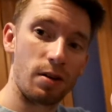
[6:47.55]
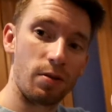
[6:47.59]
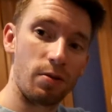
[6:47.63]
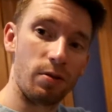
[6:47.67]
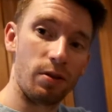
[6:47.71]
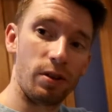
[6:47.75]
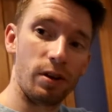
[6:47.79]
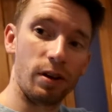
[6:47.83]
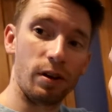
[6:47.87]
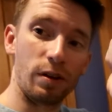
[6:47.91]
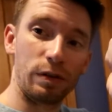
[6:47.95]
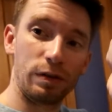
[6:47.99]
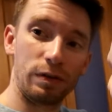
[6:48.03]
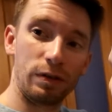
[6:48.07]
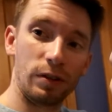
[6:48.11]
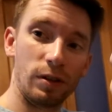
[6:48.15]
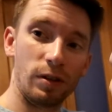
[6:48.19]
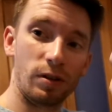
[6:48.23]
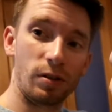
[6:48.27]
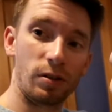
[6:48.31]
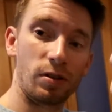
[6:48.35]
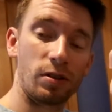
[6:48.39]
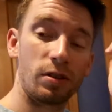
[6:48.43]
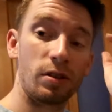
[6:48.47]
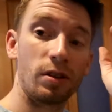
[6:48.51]
with our
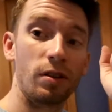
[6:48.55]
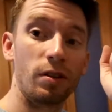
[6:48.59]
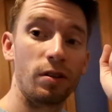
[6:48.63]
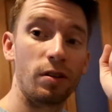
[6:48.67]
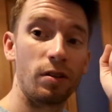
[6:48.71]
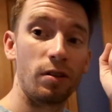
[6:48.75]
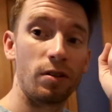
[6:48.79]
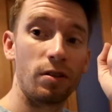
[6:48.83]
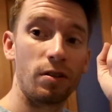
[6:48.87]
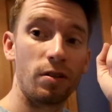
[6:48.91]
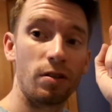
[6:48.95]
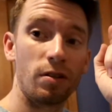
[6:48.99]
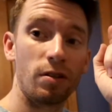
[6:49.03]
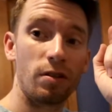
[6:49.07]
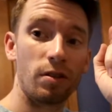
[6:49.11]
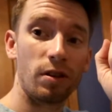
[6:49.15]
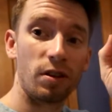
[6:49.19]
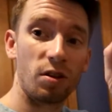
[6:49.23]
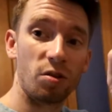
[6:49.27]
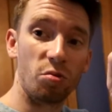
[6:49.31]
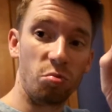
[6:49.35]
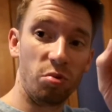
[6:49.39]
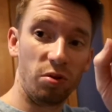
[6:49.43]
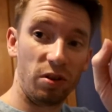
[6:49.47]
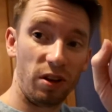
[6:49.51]
first
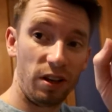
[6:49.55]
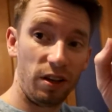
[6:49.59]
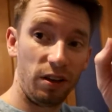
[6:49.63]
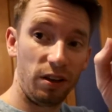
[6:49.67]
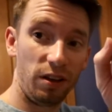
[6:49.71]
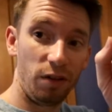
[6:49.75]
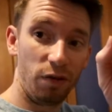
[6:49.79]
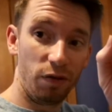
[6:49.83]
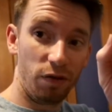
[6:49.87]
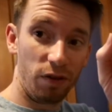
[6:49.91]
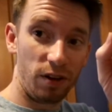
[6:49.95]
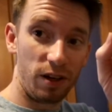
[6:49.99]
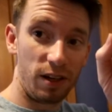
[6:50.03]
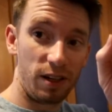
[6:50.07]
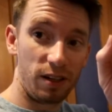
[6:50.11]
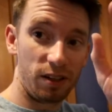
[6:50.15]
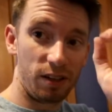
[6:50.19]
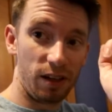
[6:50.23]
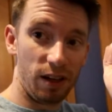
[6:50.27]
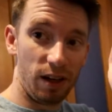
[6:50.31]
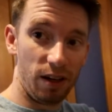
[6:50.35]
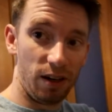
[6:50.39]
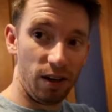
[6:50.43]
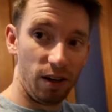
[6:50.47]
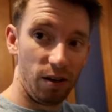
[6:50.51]
completely free
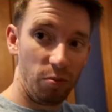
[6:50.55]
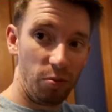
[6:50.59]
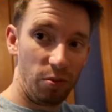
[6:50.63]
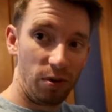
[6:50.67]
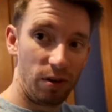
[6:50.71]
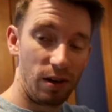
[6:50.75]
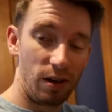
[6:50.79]
setup.